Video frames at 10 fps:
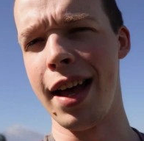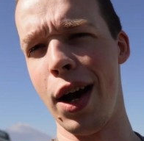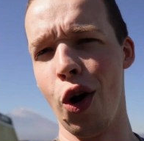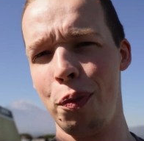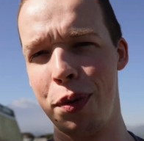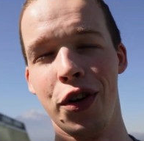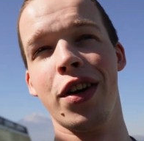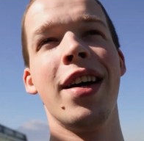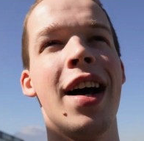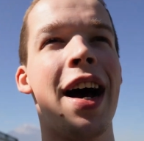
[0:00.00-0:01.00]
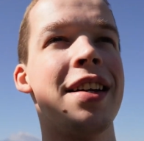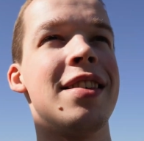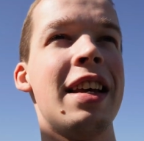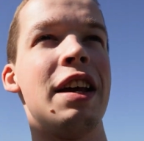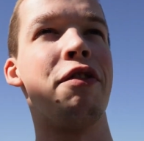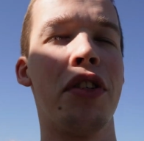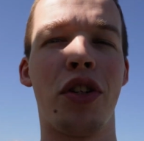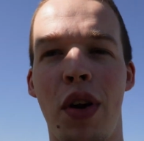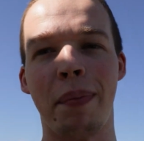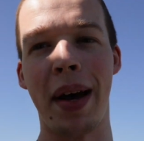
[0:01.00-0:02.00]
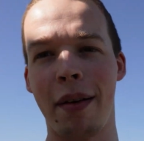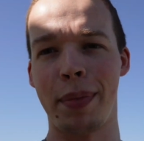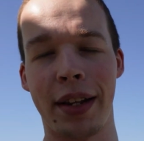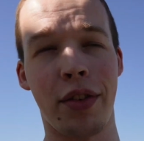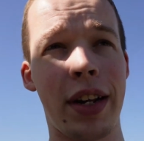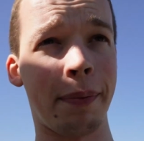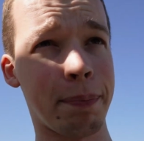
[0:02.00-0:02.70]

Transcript: opener, I'd say, for the trip I have planned today.